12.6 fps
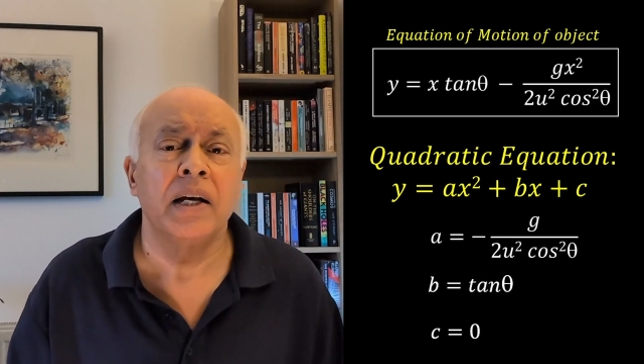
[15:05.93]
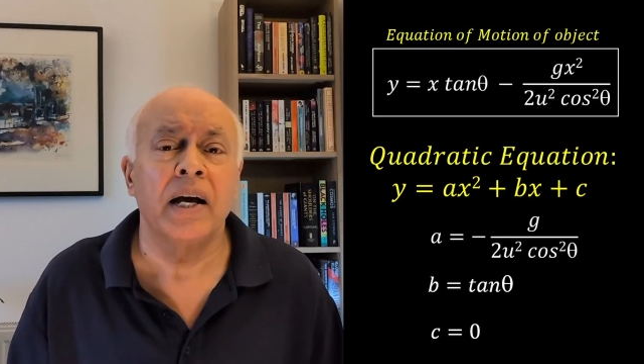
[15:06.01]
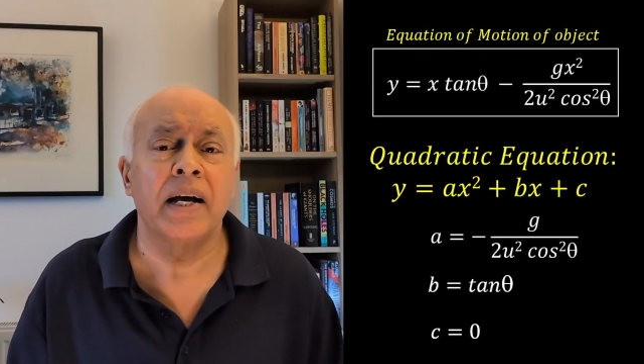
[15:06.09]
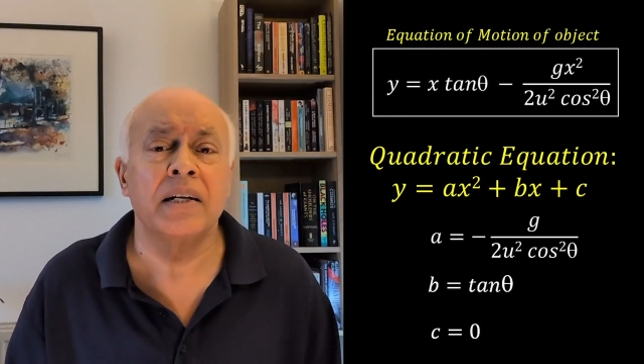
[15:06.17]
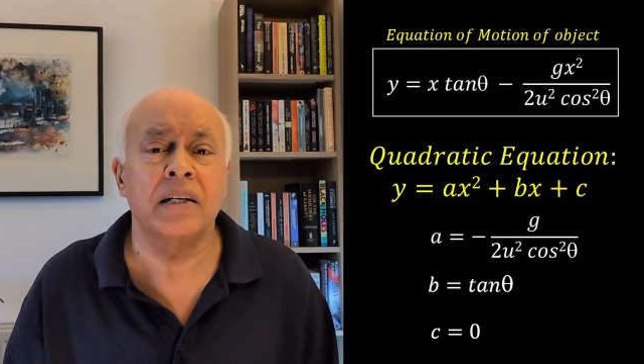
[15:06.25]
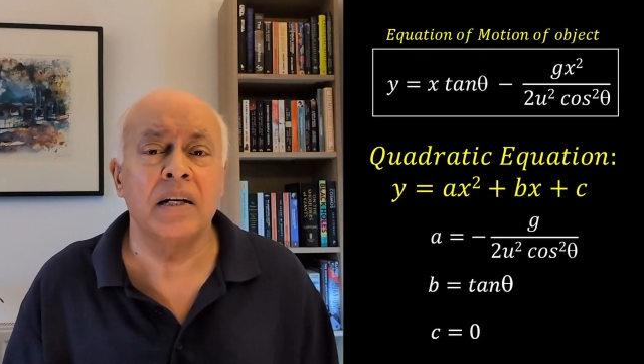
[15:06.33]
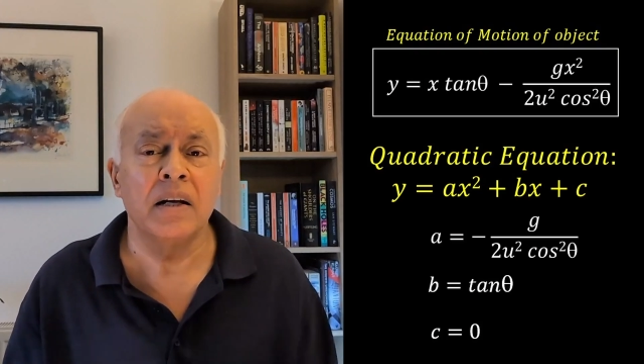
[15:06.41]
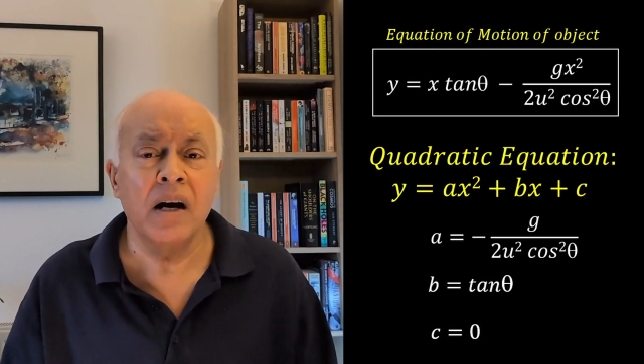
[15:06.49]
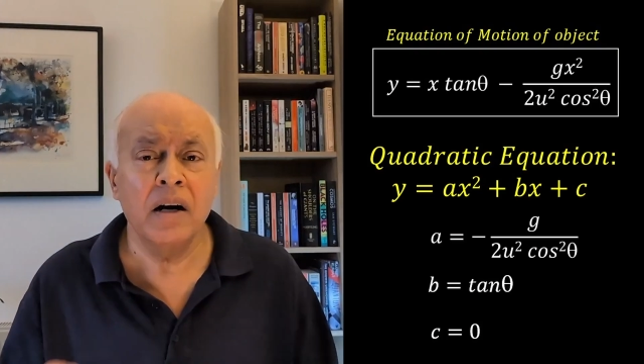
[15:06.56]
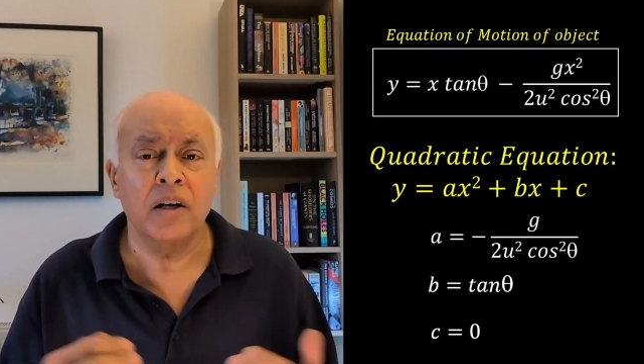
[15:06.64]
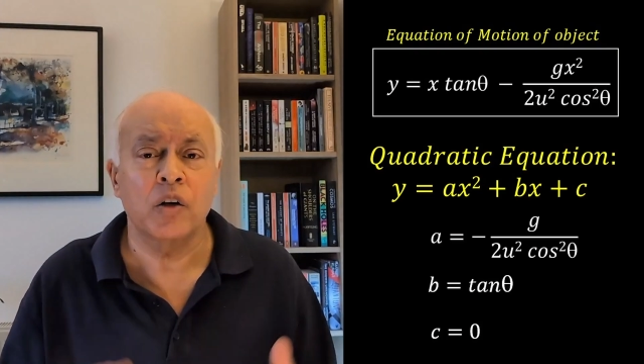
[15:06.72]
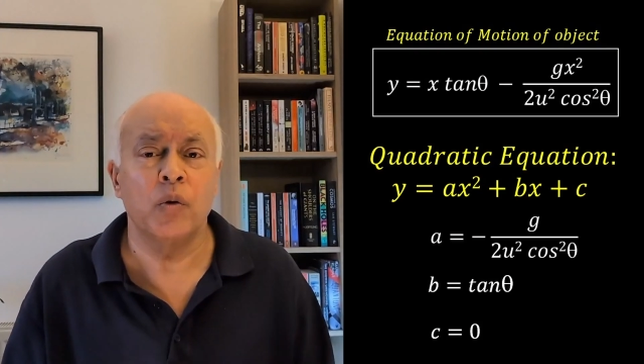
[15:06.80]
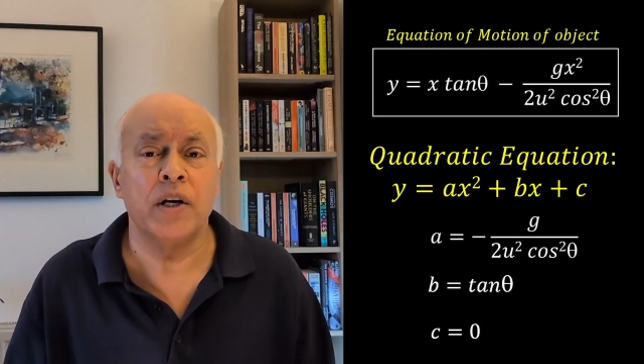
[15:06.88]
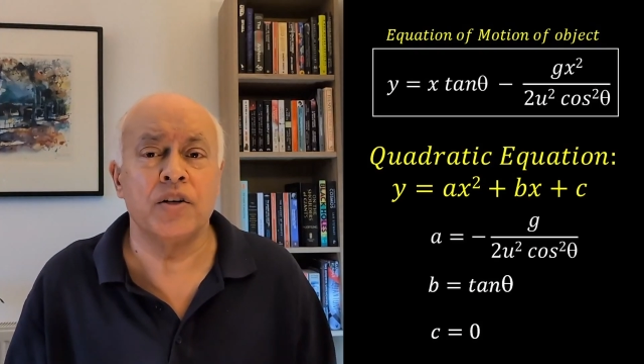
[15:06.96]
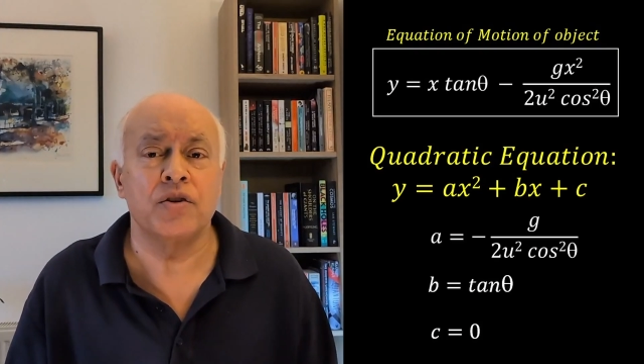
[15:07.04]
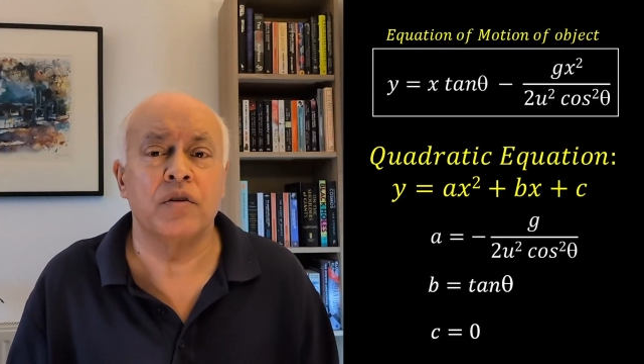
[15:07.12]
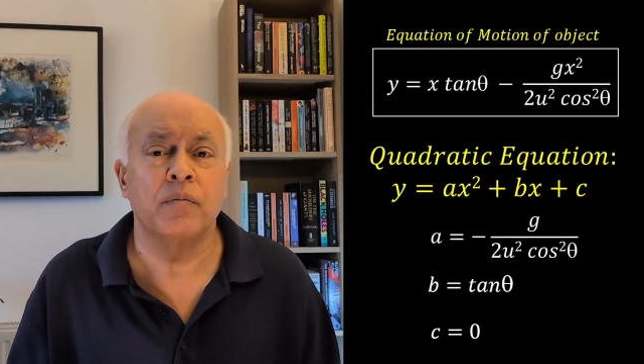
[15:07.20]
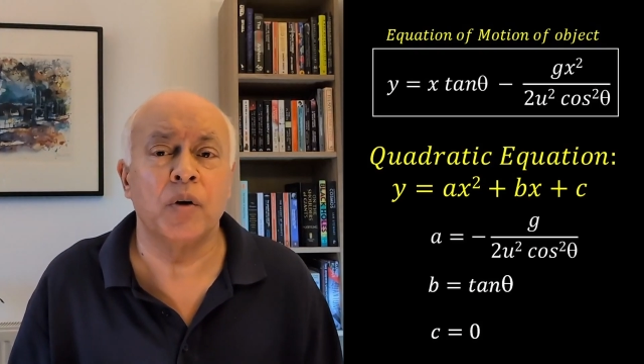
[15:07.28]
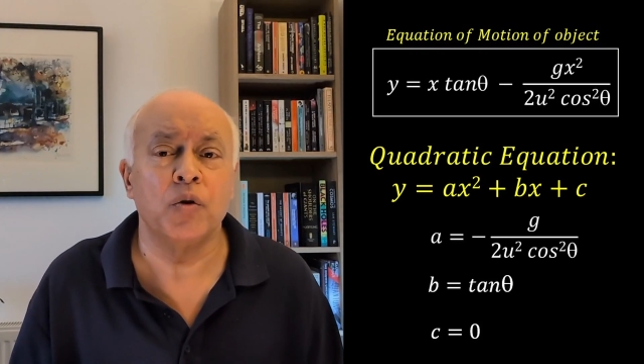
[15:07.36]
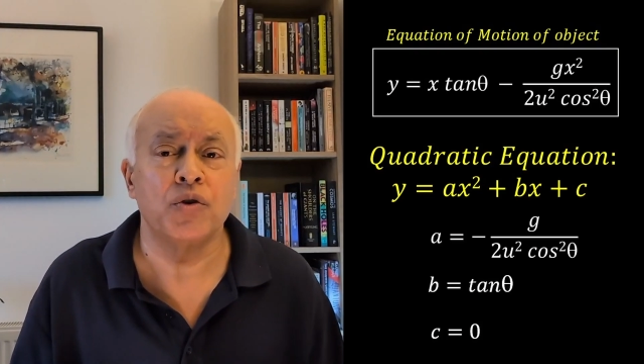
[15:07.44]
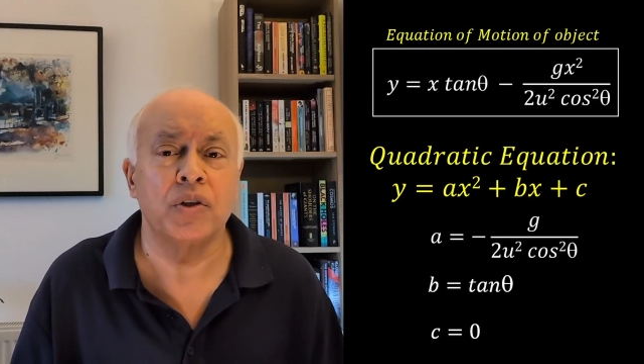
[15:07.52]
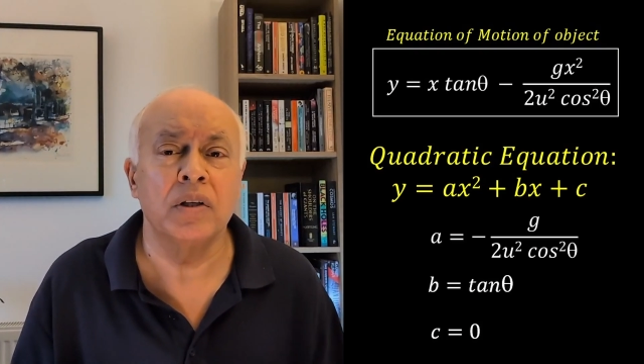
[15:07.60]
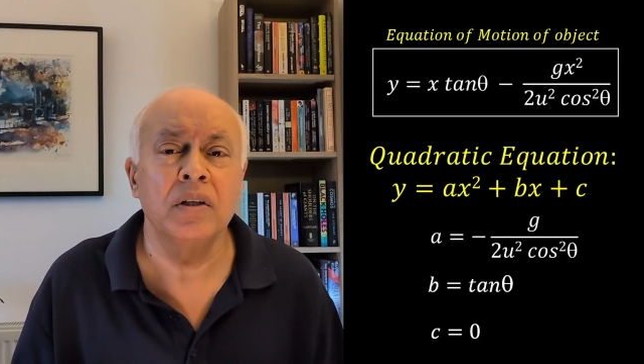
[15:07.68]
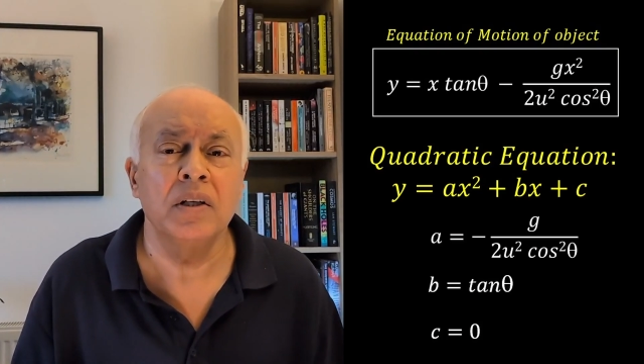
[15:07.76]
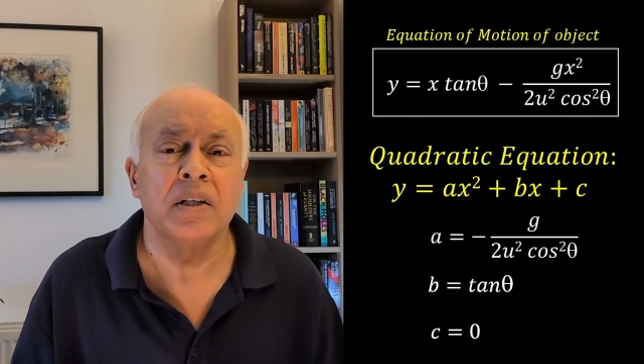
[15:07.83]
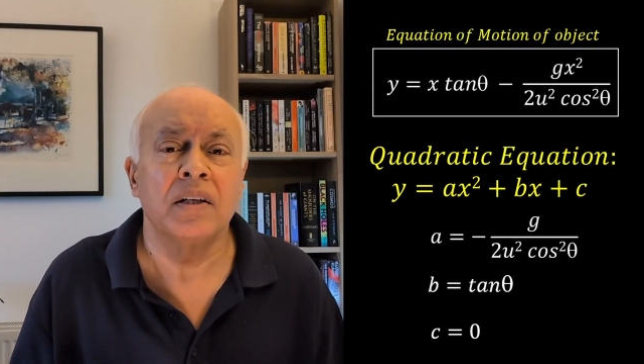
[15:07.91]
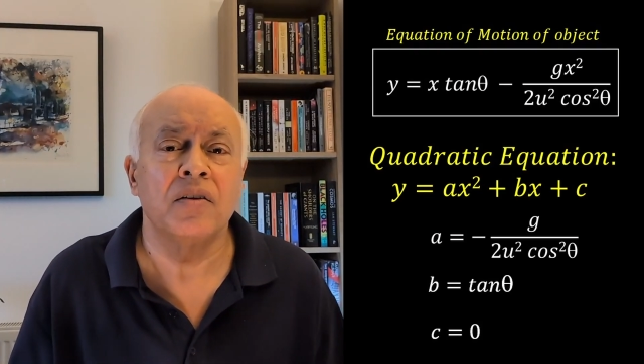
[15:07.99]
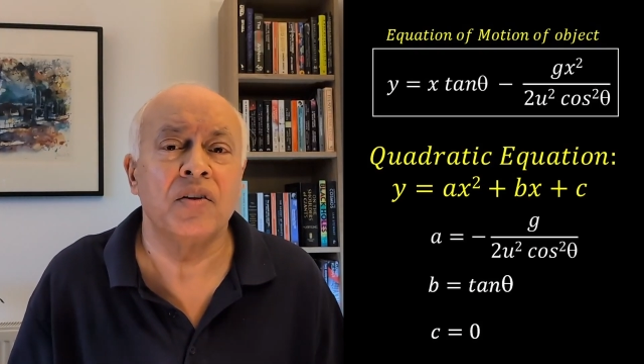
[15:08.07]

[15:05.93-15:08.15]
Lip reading: And in our equation of motion,